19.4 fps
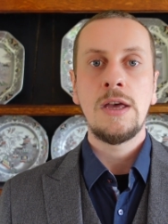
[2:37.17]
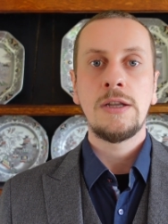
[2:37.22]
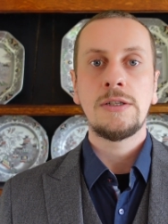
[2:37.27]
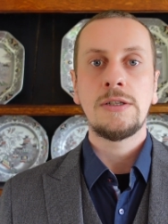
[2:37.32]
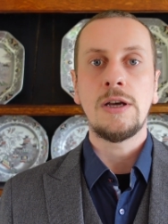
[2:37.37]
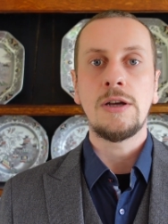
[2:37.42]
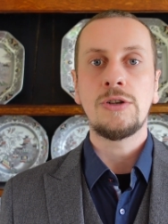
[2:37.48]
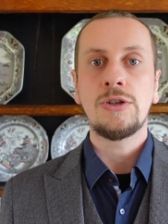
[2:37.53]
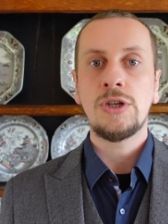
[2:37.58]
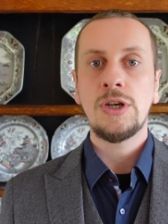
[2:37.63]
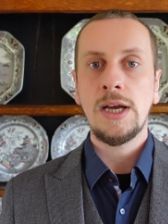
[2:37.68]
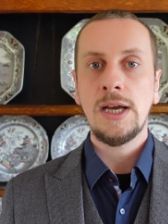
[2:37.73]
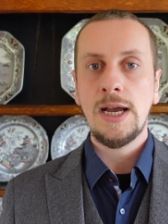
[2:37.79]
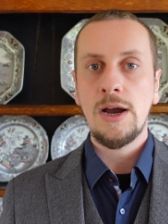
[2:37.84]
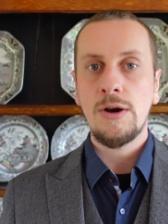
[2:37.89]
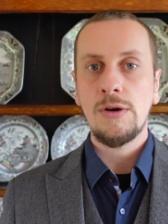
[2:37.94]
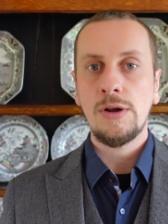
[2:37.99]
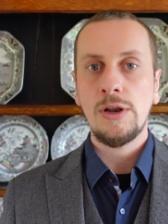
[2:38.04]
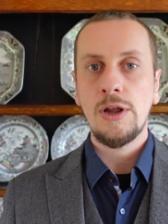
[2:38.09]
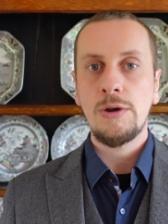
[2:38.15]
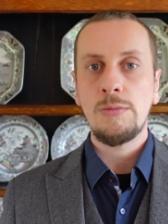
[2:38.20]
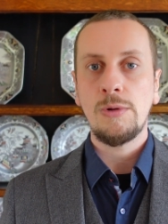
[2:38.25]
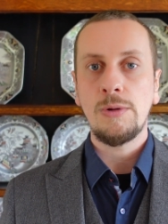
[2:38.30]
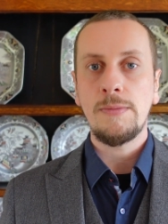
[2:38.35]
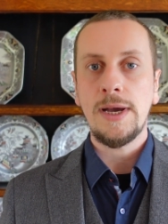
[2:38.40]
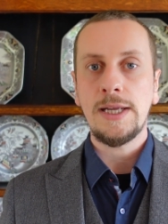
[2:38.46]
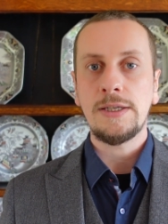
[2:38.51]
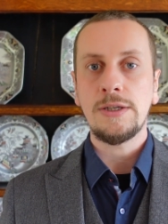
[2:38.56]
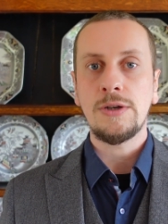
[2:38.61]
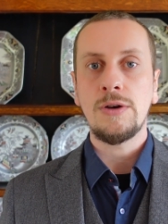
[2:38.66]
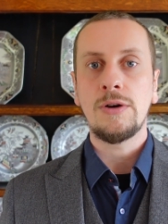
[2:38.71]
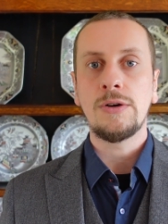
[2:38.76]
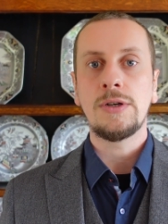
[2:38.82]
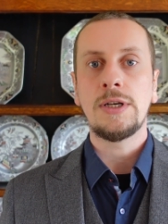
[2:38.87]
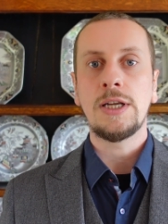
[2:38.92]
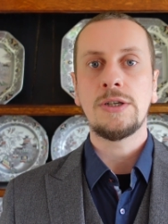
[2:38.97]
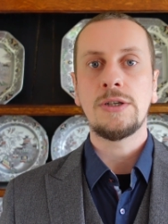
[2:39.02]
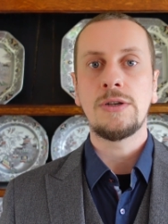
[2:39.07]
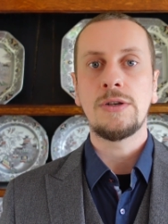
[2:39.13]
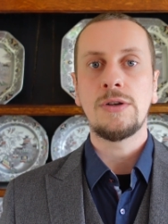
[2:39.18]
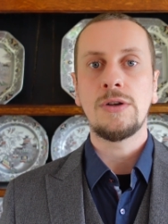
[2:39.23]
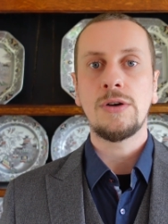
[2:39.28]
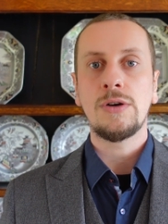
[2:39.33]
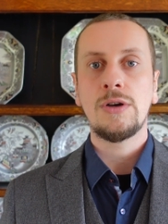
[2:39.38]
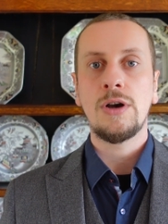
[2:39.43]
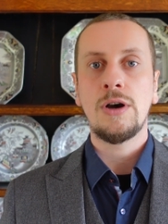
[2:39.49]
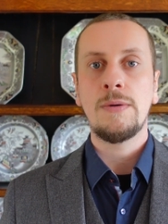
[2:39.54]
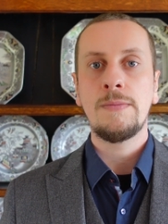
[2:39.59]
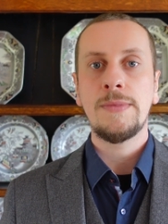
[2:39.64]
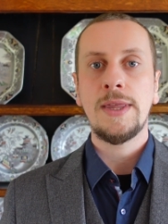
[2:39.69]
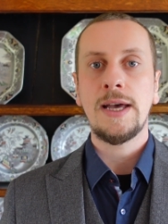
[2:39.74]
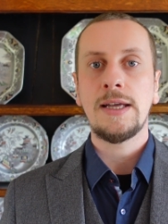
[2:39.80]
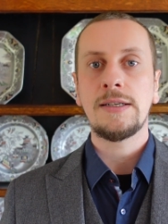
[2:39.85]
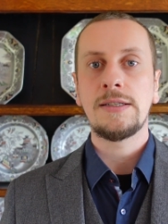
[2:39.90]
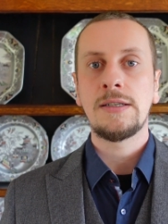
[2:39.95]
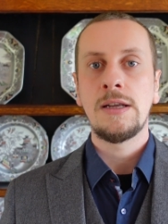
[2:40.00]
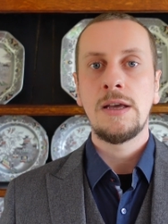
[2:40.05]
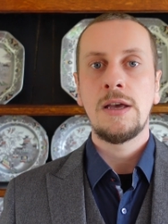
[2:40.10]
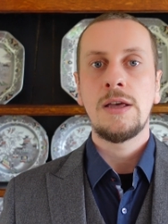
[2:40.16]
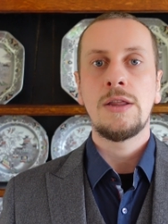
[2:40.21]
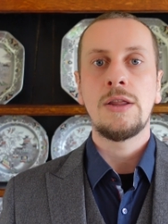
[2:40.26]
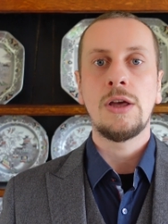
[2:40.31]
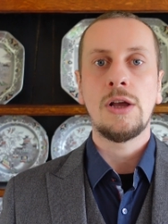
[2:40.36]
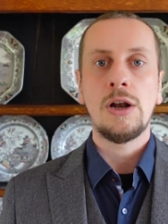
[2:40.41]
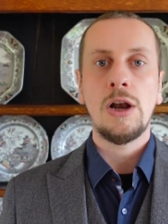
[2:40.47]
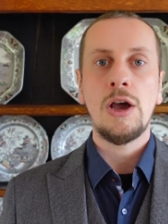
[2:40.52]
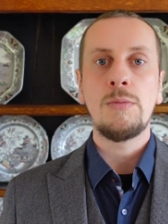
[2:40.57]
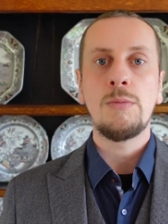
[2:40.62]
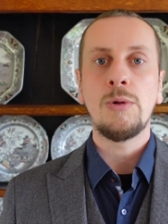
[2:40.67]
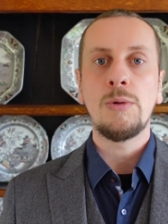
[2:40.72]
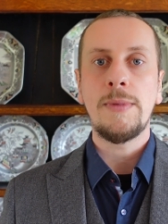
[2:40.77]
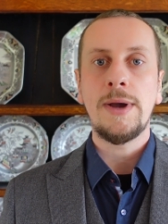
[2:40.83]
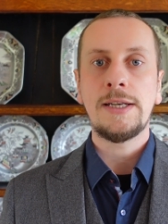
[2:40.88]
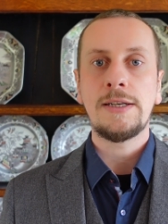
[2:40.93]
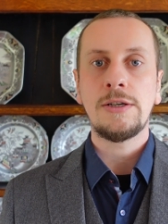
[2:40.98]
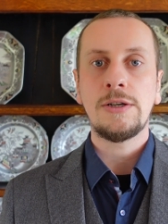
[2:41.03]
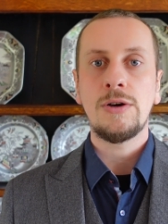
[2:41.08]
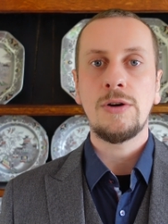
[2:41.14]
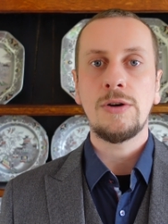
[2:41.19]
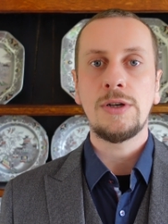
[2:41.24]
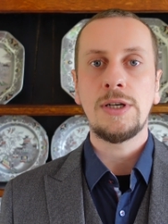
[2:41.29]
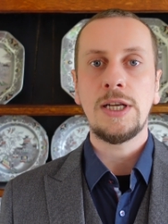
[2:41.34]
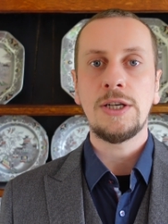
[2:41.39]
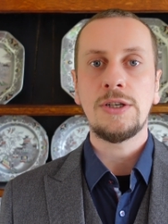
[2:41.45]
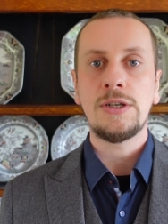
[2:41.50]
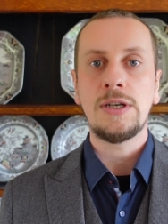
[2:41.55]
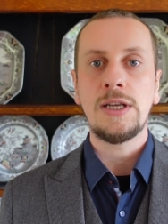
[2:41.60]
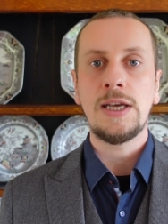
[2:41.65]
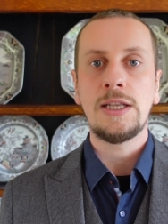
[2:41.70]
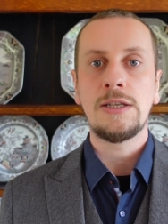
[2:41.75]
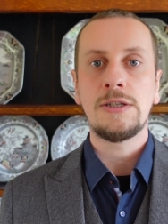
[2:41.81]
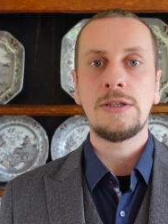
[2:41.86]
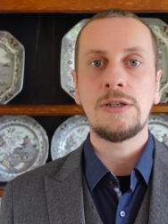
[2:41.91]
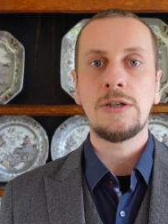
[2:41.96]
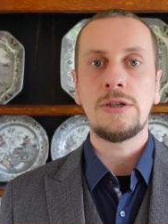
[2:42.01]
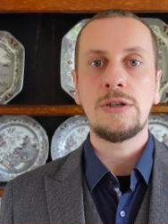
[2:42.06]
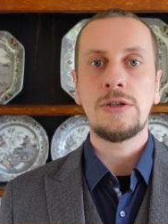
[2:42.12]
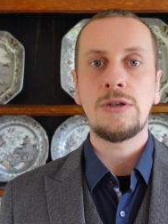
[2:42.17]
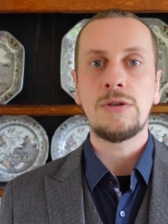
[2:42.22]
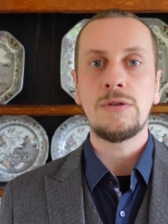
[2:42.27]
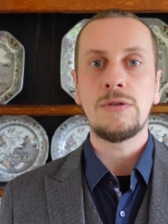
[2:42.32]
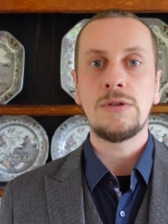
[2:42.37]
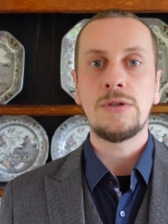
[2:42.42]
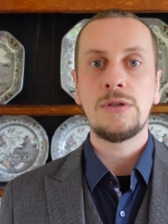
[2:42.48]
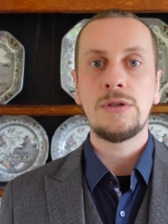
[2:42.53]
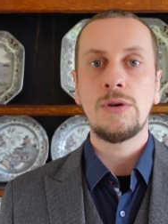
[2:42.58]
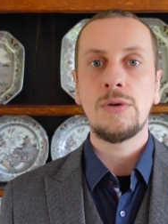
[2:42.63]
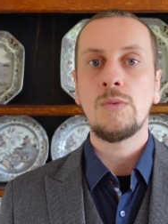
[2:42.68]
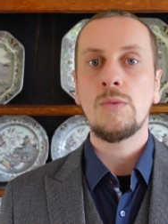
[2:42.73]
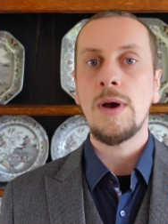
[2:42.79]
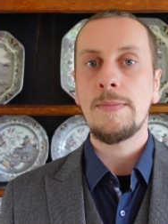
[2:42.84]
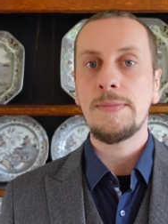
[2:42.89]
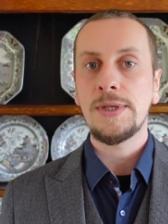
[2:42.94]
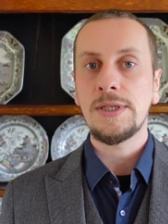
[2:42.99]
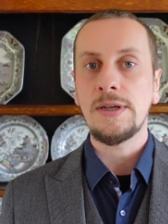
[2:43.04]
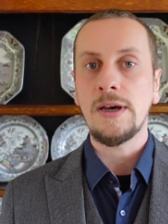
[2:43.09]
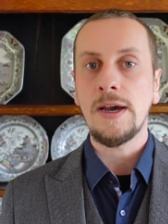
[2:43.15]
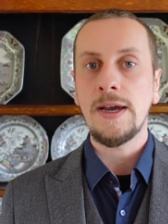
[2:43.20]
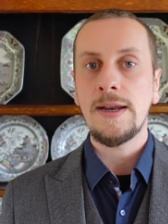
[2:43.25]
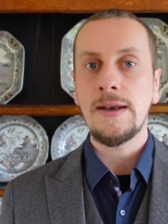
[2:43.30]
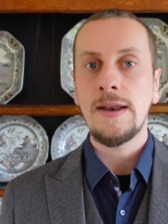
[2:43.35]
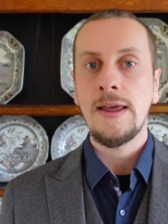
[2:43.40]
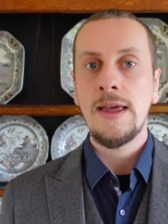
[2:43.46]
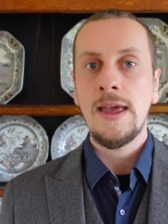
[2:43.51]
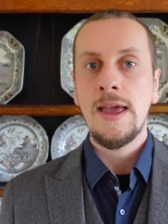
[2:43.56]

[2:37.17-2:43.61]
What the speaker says: So check out globalmetacognition.com, that's the Global Metacognition Institute's website.